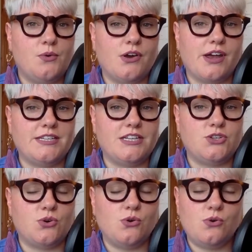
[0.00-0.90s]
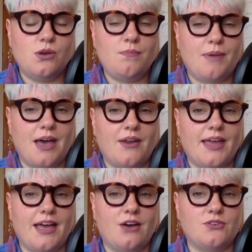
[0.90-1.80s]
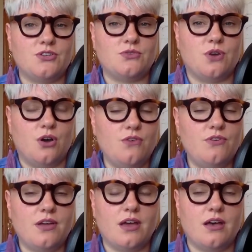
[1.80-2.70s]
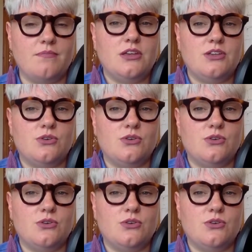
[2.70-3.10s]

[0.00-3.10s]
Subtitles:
where I teach all about how to overcome